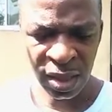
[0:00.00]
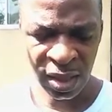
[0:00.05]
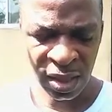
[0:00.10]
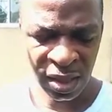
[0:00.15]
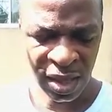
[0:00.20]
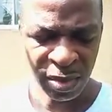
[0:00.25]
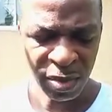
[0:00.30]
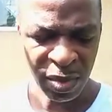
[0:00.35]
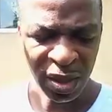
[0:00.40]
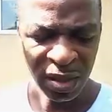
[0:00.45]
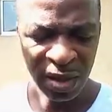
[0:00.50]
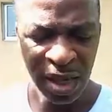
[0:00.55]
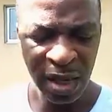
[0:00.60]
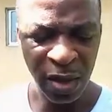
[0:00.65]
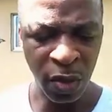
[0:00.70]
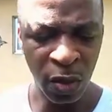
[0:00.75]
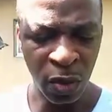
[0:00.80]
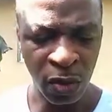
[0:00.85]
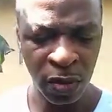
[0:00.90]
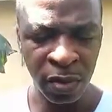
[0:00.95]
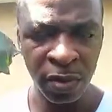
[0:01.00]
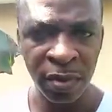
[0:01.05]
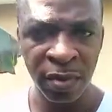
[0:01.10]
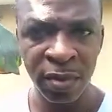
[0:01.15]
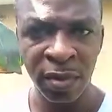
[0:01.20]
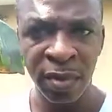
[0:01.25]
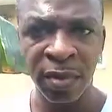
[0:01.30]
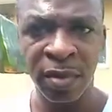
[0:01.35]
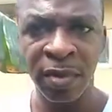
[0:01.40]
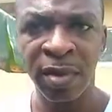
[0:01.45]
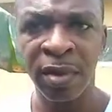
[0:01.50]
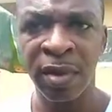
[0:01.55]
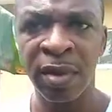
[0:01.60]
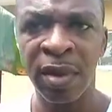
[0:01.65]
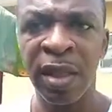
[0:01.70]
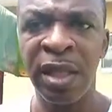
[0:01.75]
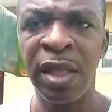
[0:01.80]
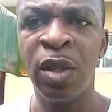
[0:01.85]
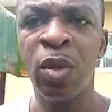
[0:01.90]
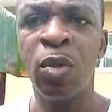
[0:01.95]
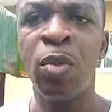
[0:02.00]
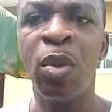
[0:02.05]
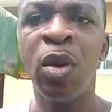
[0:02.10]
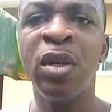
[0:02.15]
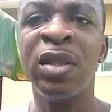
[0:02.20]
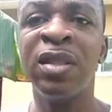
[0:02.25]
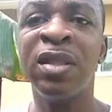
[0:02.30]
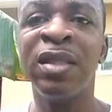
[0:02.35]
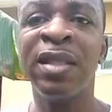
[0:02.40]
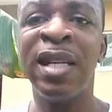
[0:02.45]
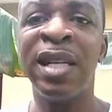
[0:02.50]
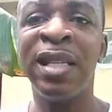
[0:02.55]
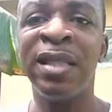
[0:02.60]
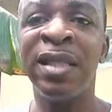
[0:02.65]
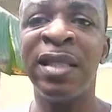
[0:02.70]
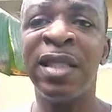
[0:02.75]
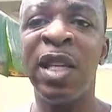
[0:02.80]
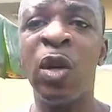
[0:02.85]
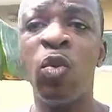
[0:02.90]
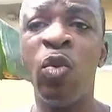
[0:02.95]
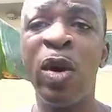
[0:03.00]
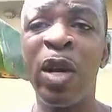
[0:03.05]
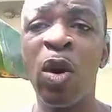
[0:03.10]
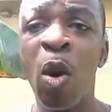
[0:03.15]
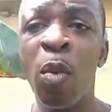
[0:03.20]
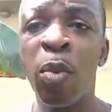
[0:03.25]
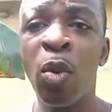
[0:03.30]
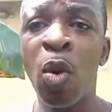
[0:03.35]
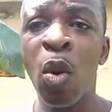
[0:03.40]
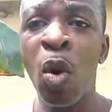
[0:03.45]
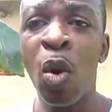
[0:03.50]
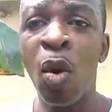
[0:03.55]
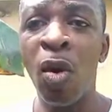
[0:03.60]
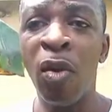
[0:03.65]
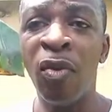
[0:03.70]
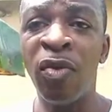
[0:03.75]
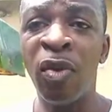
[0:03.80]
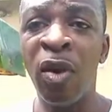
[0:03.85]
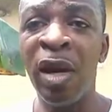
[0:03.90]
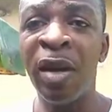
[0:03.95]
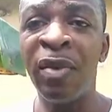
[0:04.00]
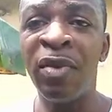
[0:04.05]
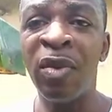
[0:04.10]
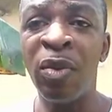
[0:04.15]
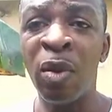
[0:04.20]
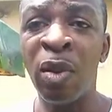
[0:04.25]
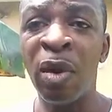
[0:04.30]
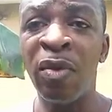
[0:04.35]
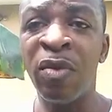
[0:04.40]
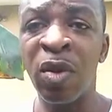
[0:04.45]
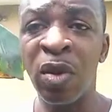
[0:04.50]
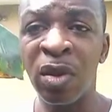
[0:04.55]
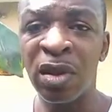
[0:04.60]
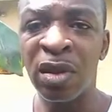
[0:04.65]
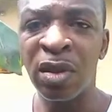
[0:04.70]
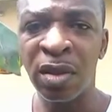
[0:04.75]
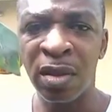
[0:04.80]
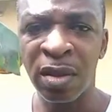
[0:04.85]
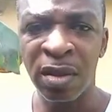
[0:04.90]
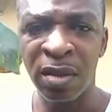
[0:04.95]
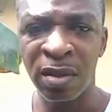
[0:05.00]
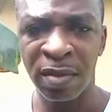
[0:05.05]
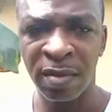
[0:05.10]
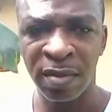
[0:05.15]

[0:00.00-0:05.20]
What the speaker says: Let me tell you, Ini Umoren's death is a wake-up call for every one of us.